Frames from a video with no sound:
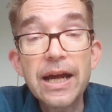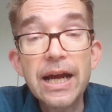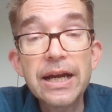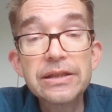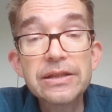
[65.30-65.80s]

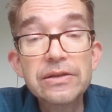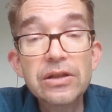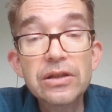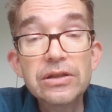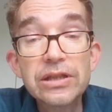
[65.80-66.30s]
and
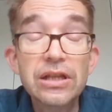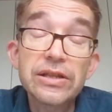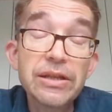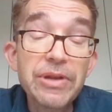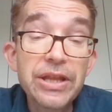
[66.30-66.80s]
discuss
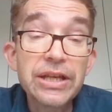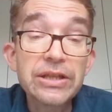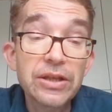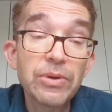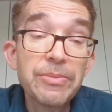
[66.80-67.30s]
some of the
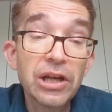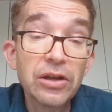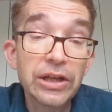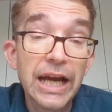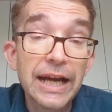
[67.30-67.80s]
things that we might
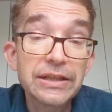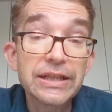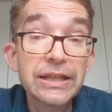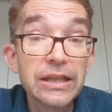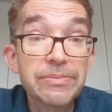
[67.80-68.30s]
look at
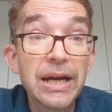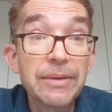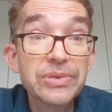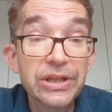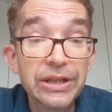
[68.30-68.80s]
in these
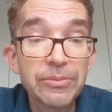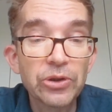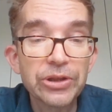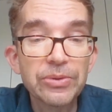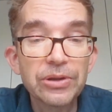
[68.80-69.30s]
maps in the
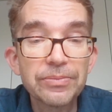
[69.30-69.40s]
module.